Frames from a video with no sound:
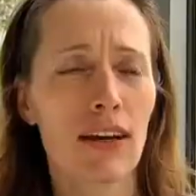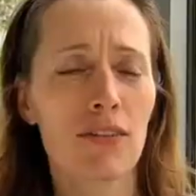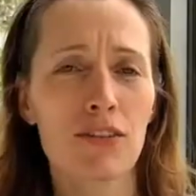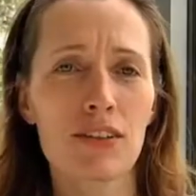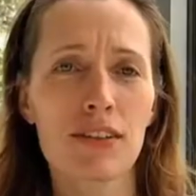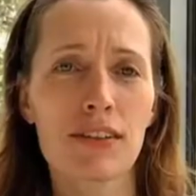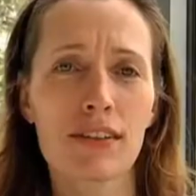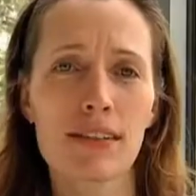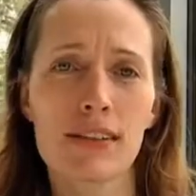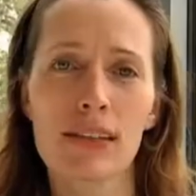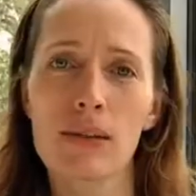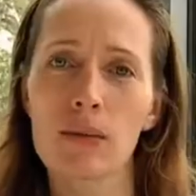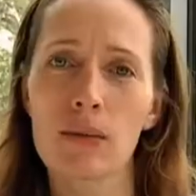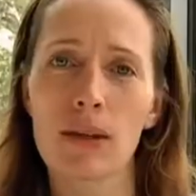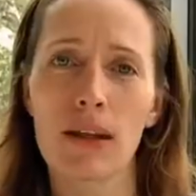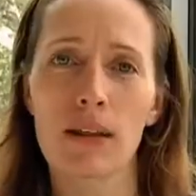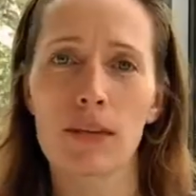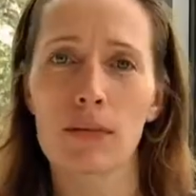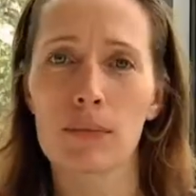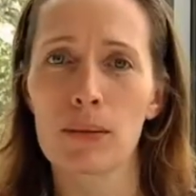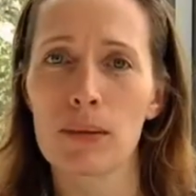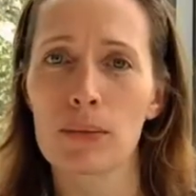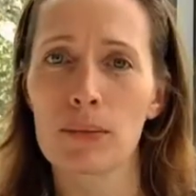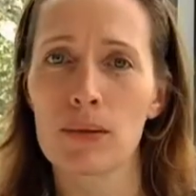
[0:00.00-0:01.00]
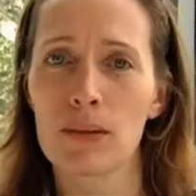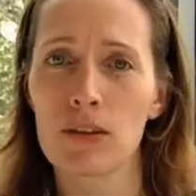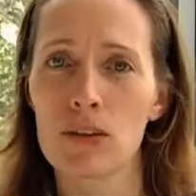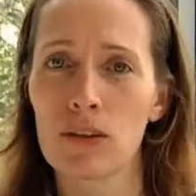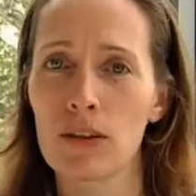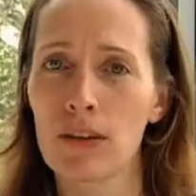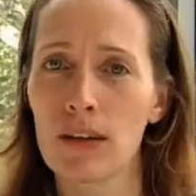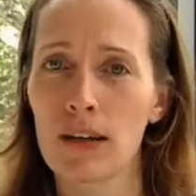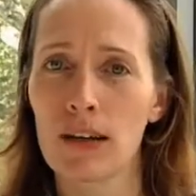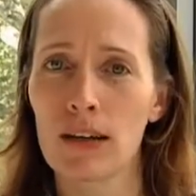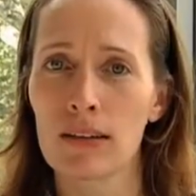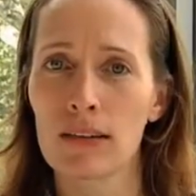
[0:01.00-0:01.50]
to see what other people are
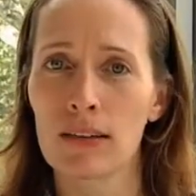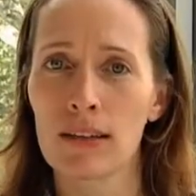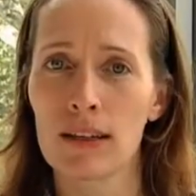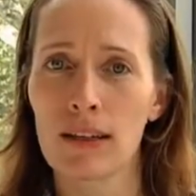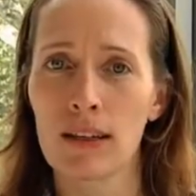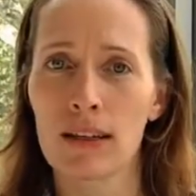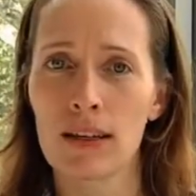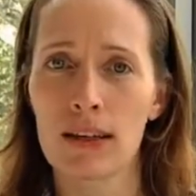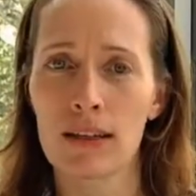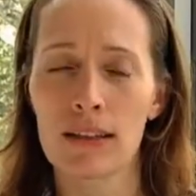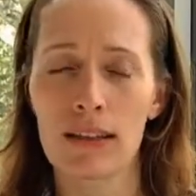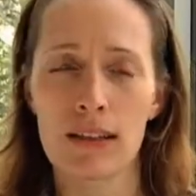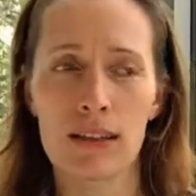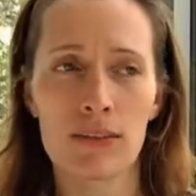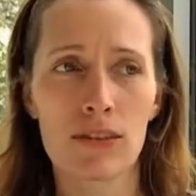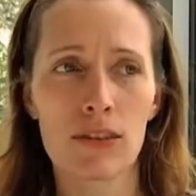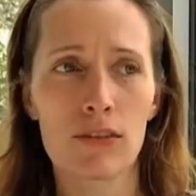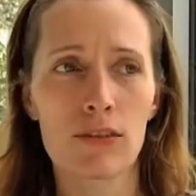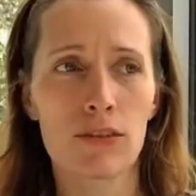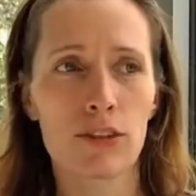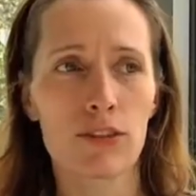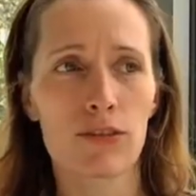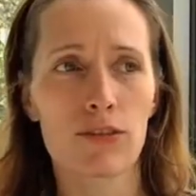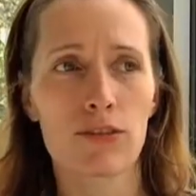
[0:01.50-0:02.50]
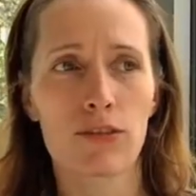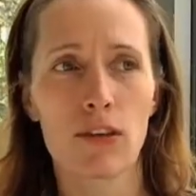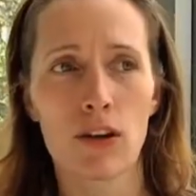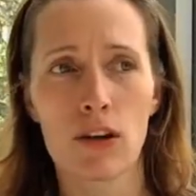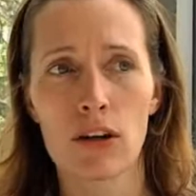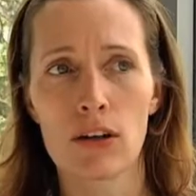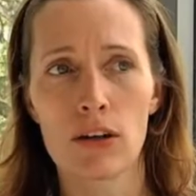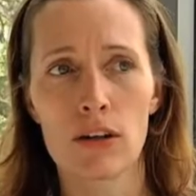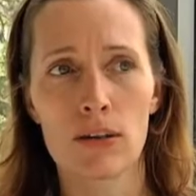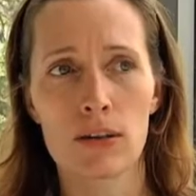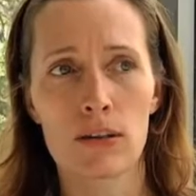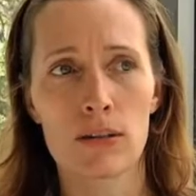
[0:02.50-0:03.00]
doing out there, and even if you
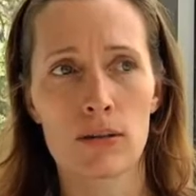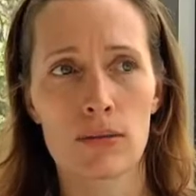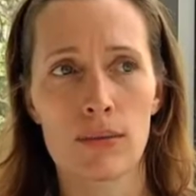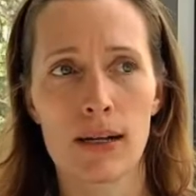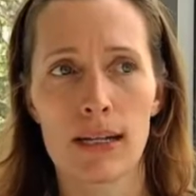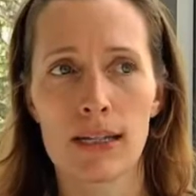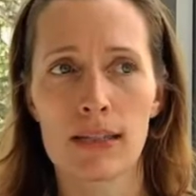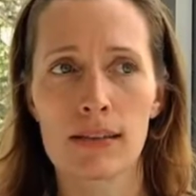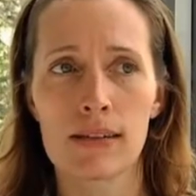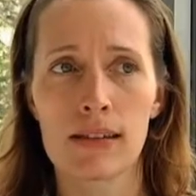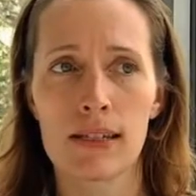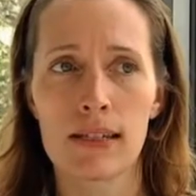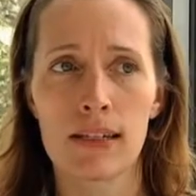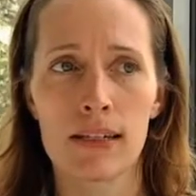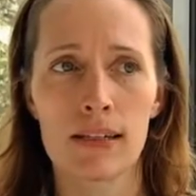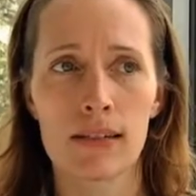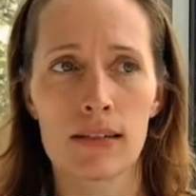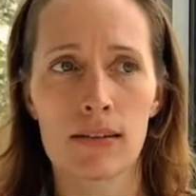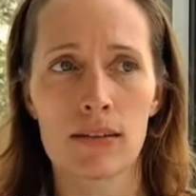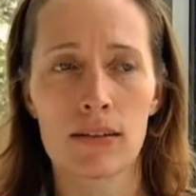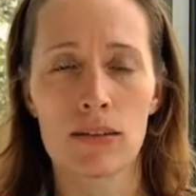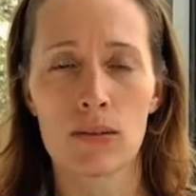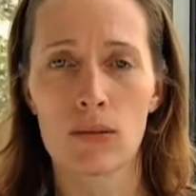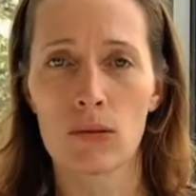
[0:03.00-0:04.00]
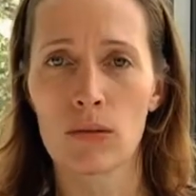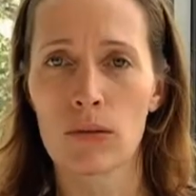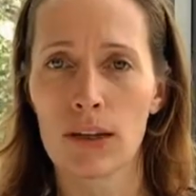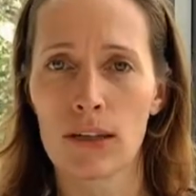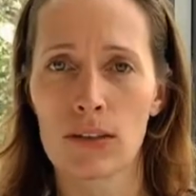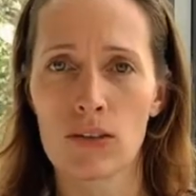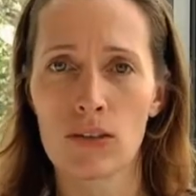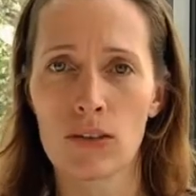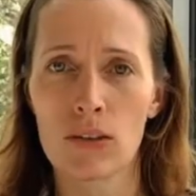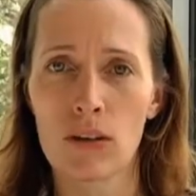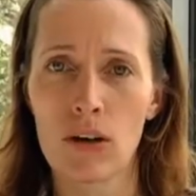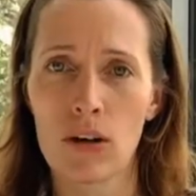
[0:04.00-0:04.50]
follow magazines and all
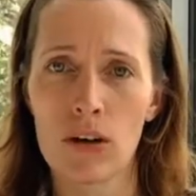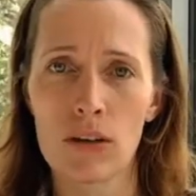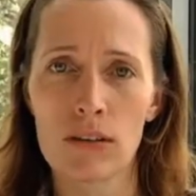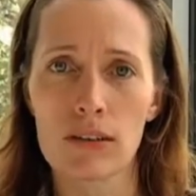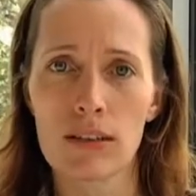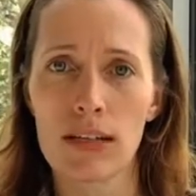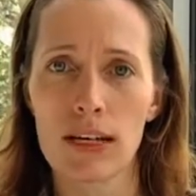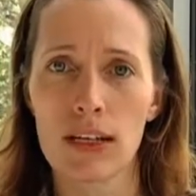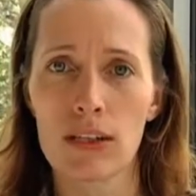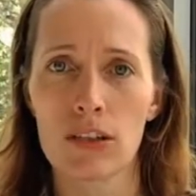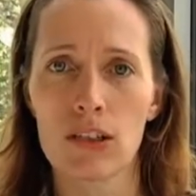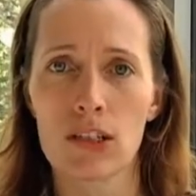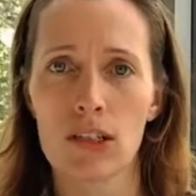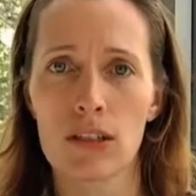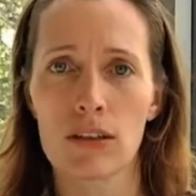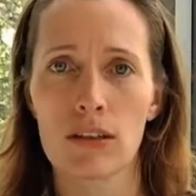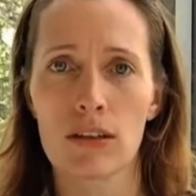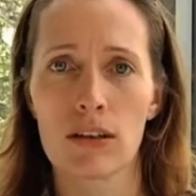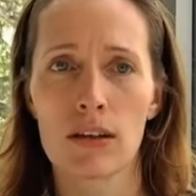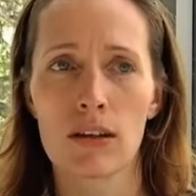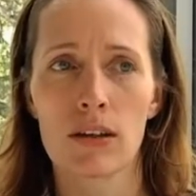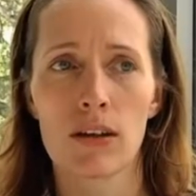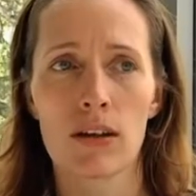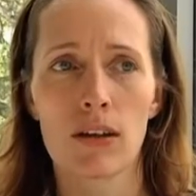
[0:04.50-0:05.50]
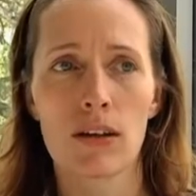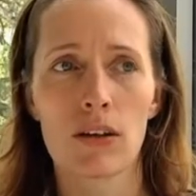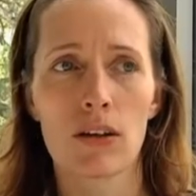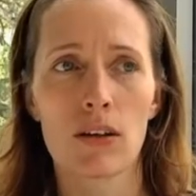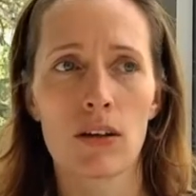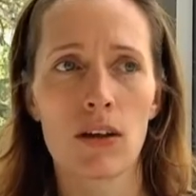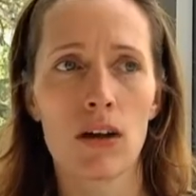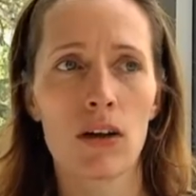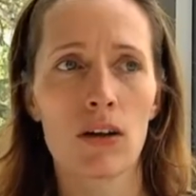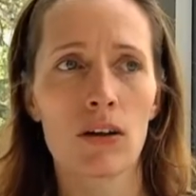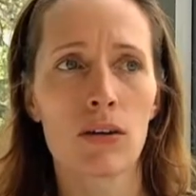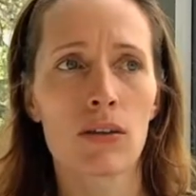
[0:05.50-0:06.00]
that, you can't actually
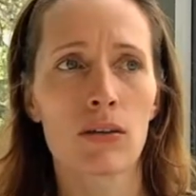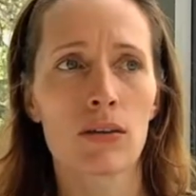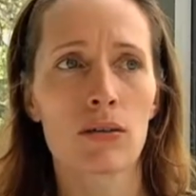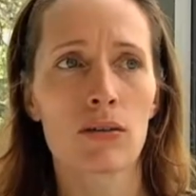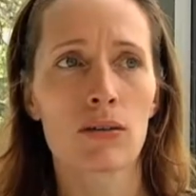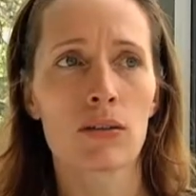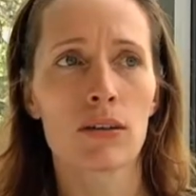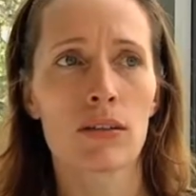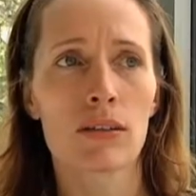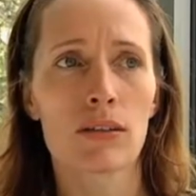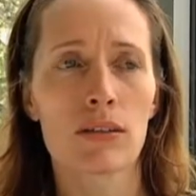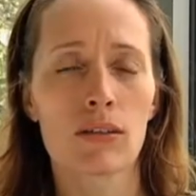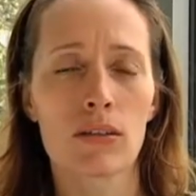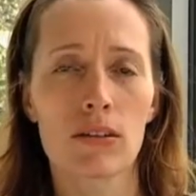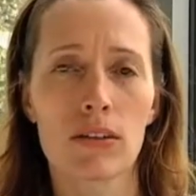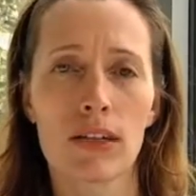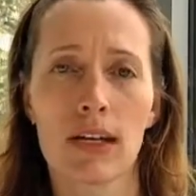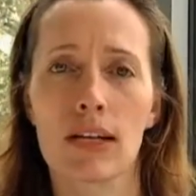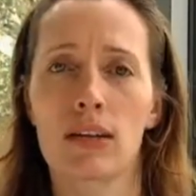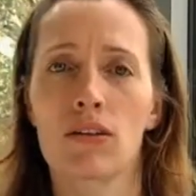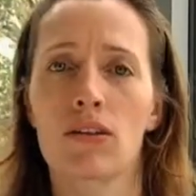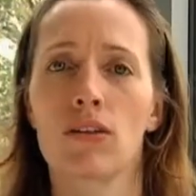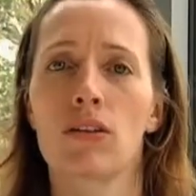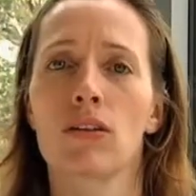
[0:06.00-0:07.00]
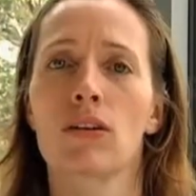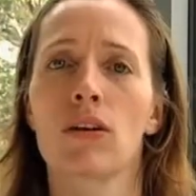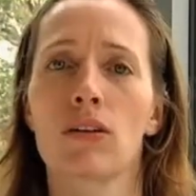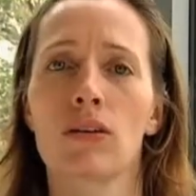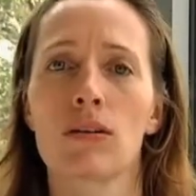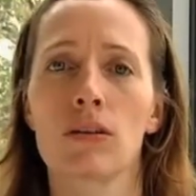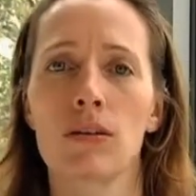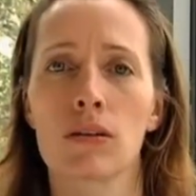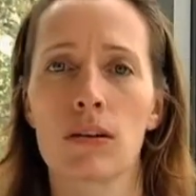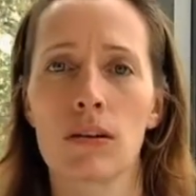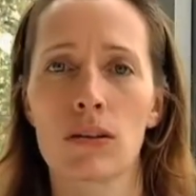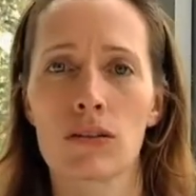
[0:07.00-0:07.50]
know until you actually
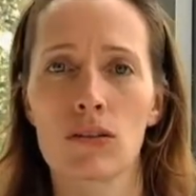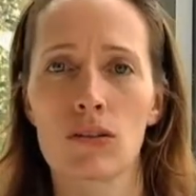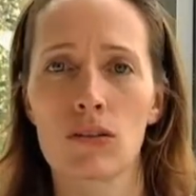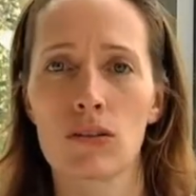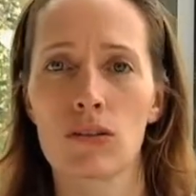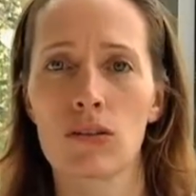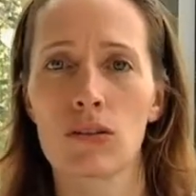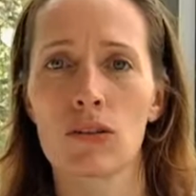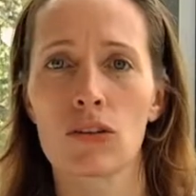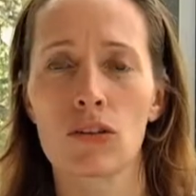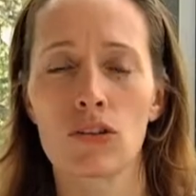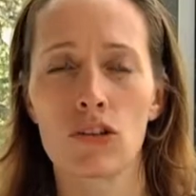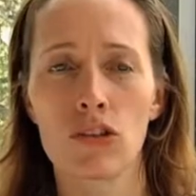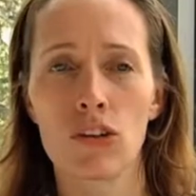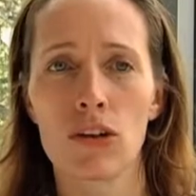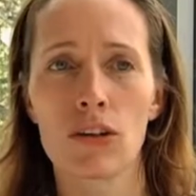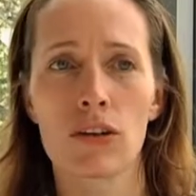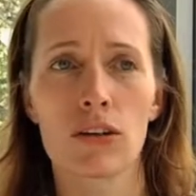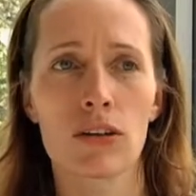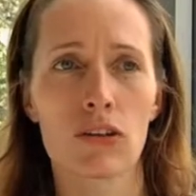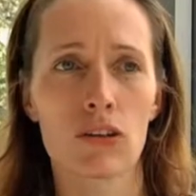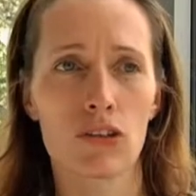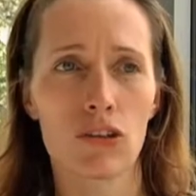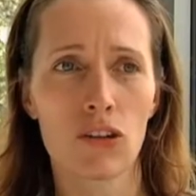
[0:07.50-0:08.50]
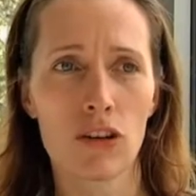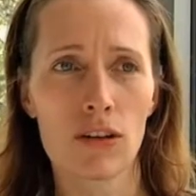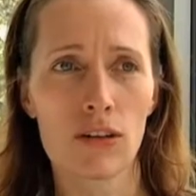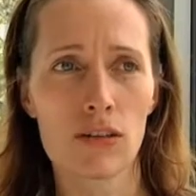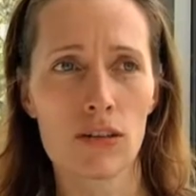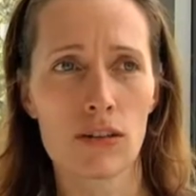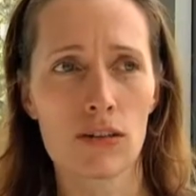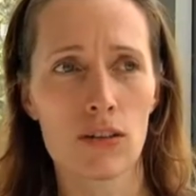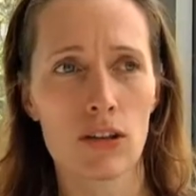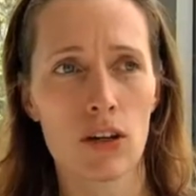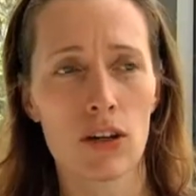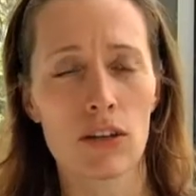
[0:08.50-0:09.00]
go to do a show. Shows
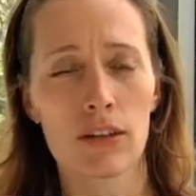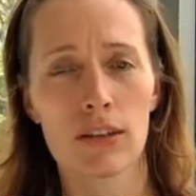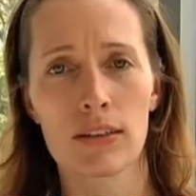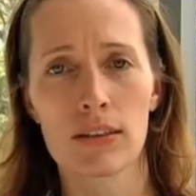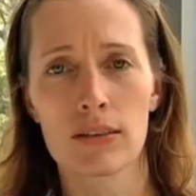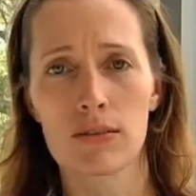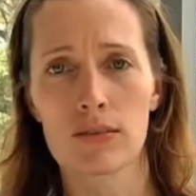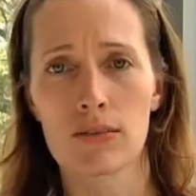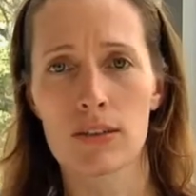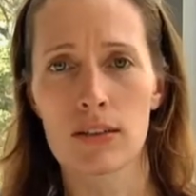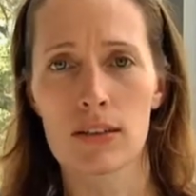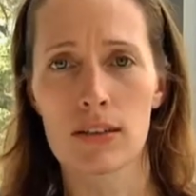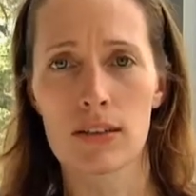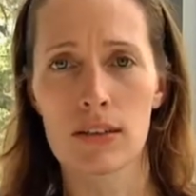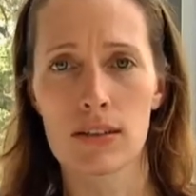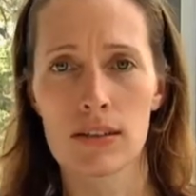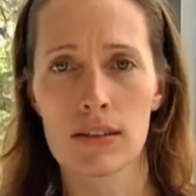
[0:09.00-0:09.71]
are totally different.